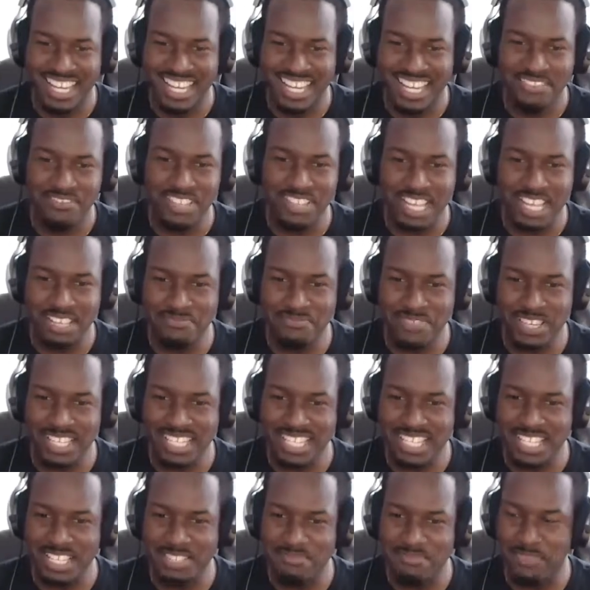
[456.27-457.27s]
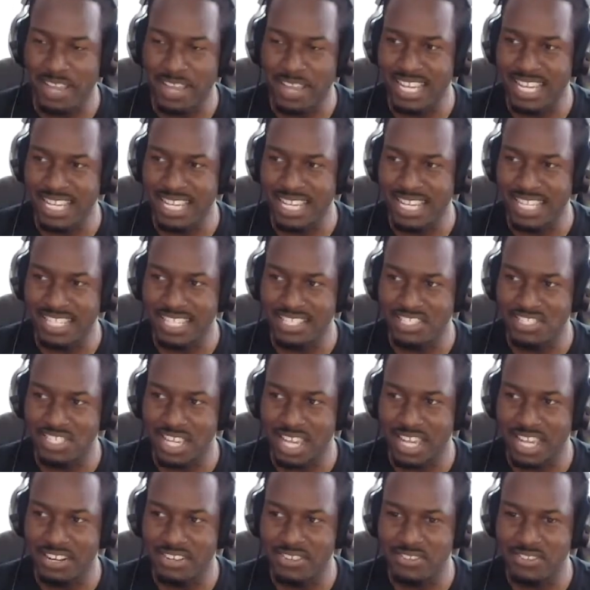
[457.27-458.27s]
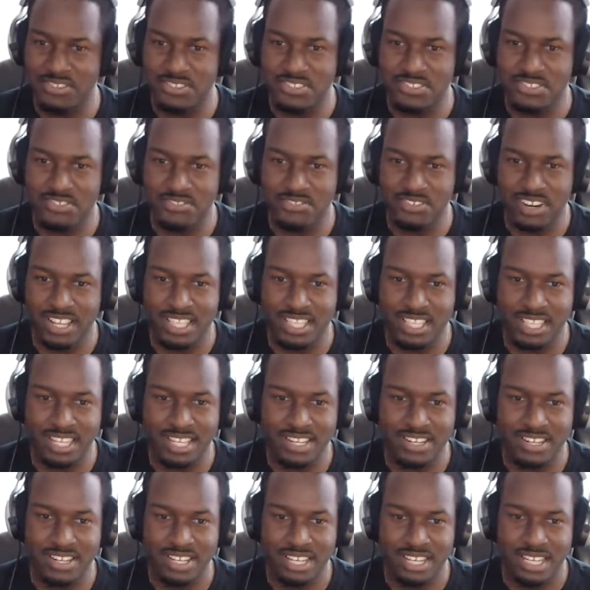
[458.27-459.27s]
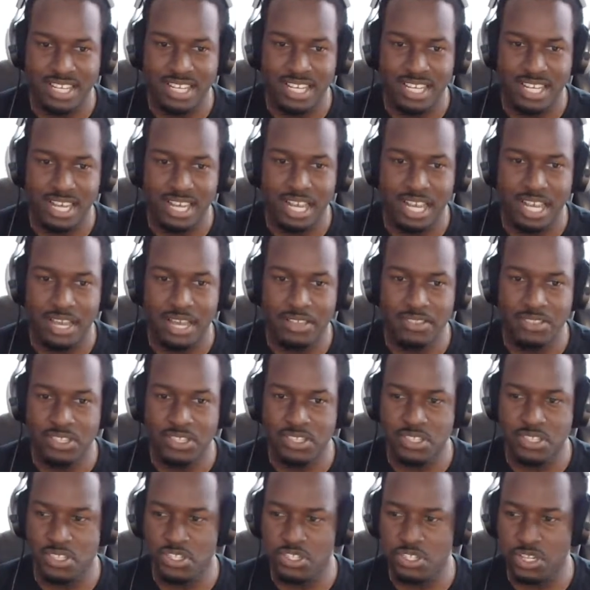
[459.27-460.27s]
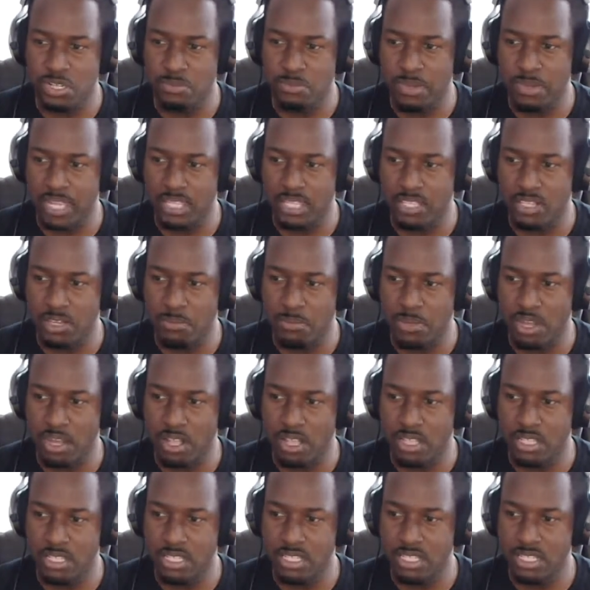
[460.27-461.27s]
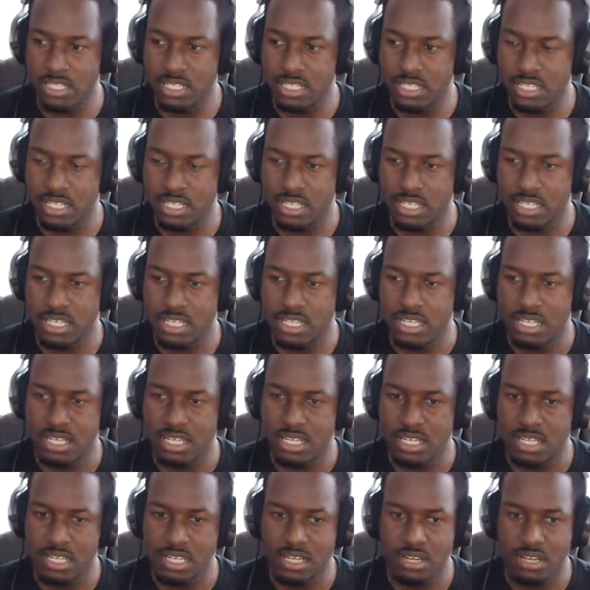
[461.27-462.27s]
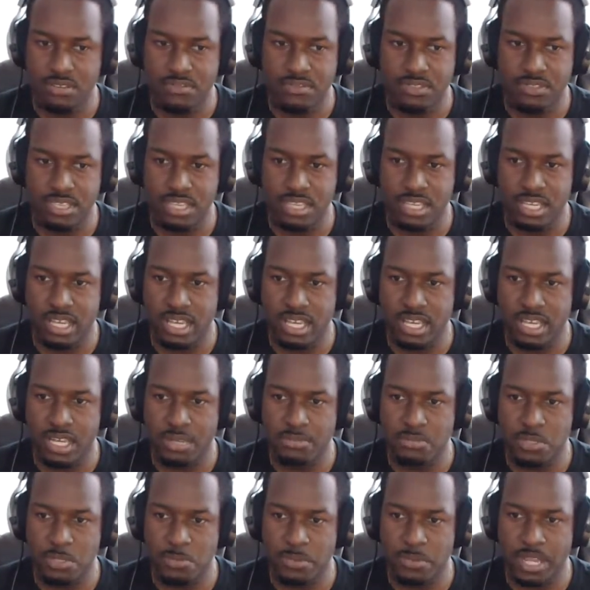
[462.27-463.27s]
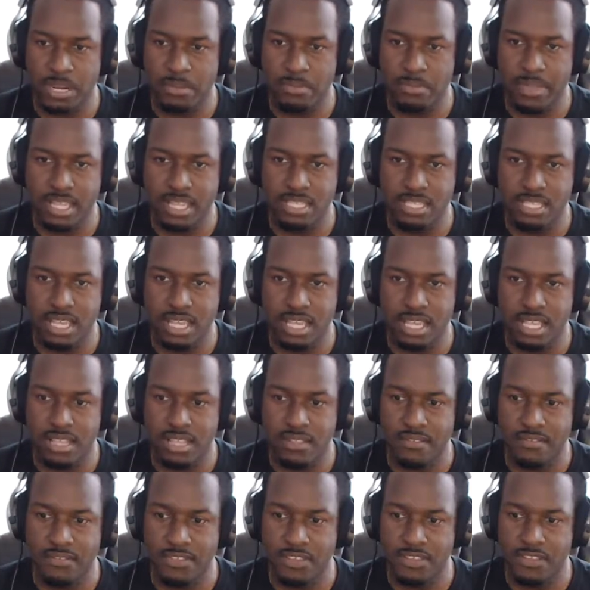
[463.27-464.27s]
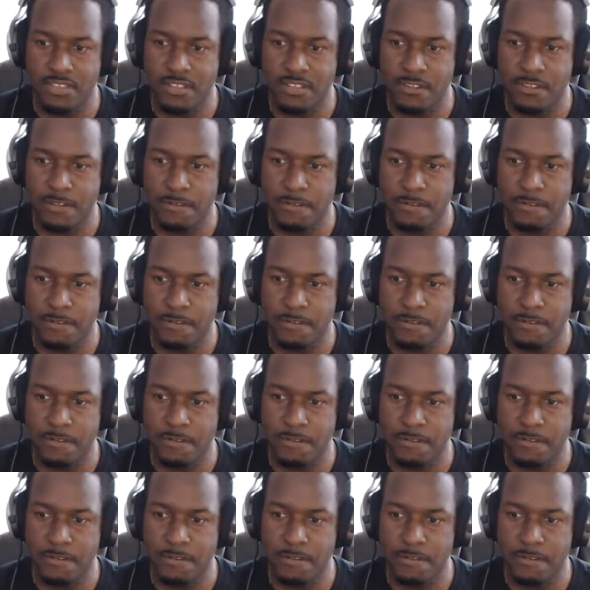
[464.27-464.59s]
that's basically Spidey in the shadows right there. This is shared by Tom Holland of the Spider-Man set. So